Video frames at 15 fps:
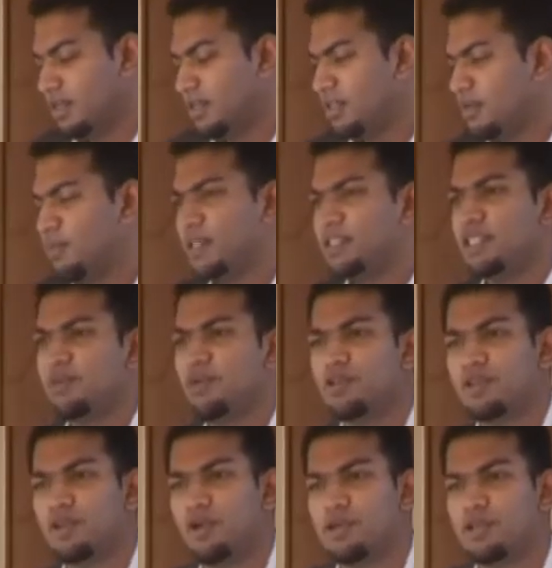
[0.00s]
The budget
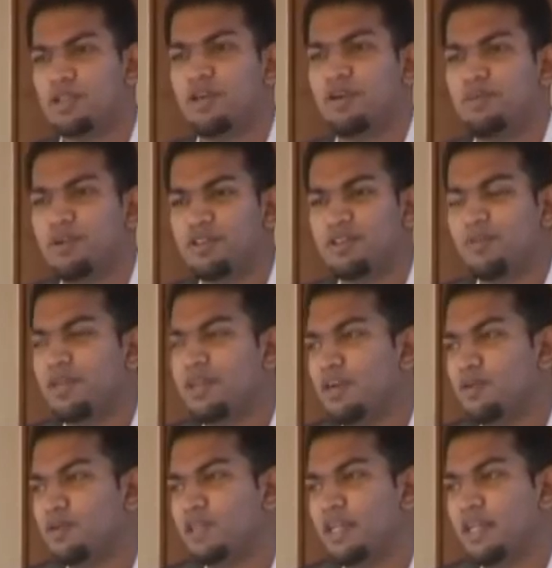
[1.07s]
was close to possibly
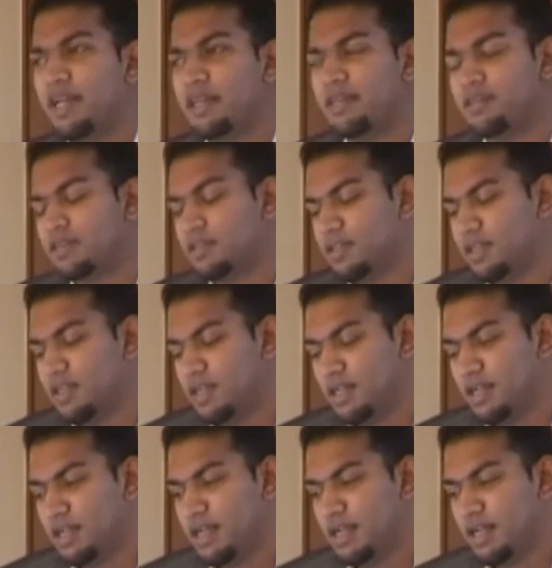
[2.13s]
around 3 lakhs.
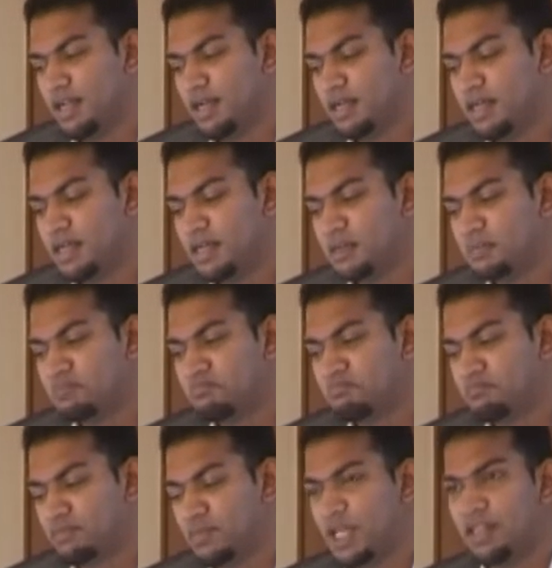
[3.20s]

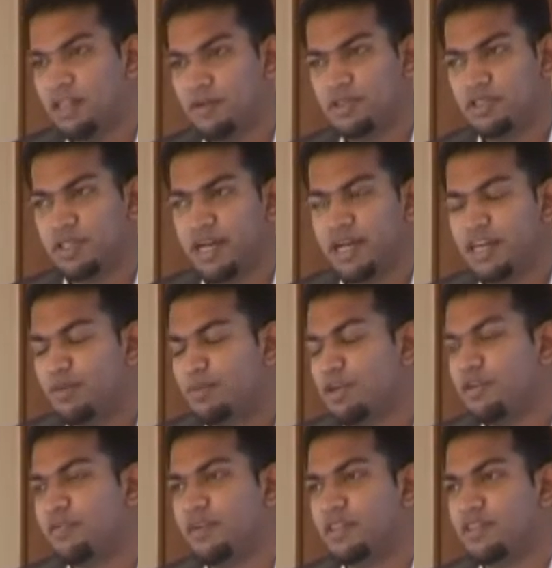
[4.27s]
There was a great
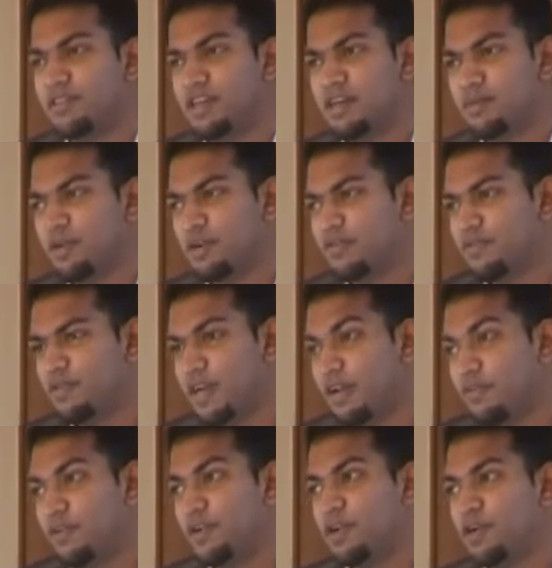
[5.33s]
number of hits. The number of
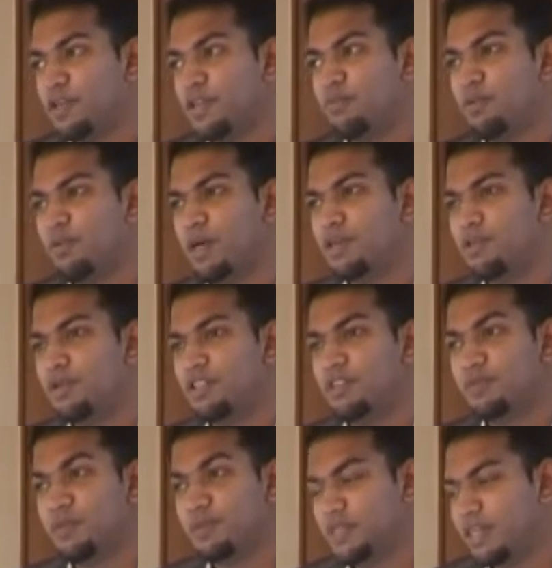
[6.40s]
traffic on the mobile
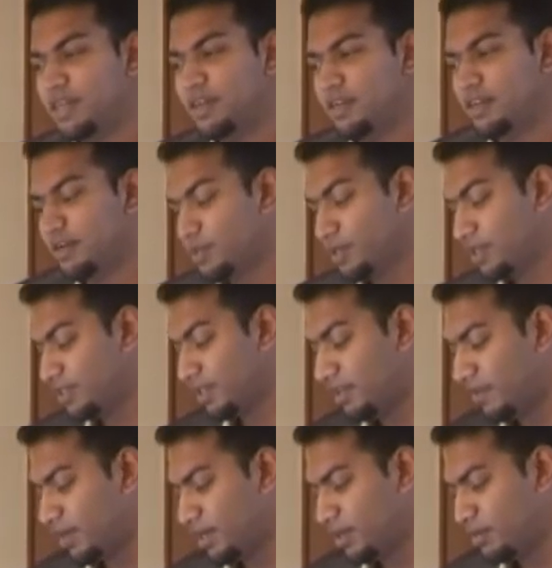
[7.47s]
tourism website
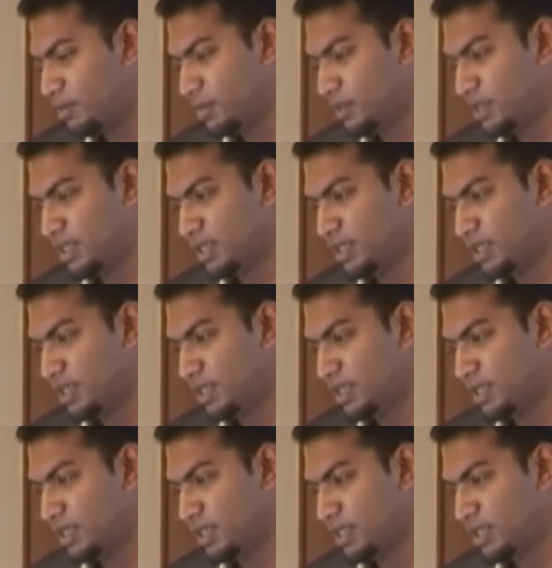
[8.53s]
tremendously went up.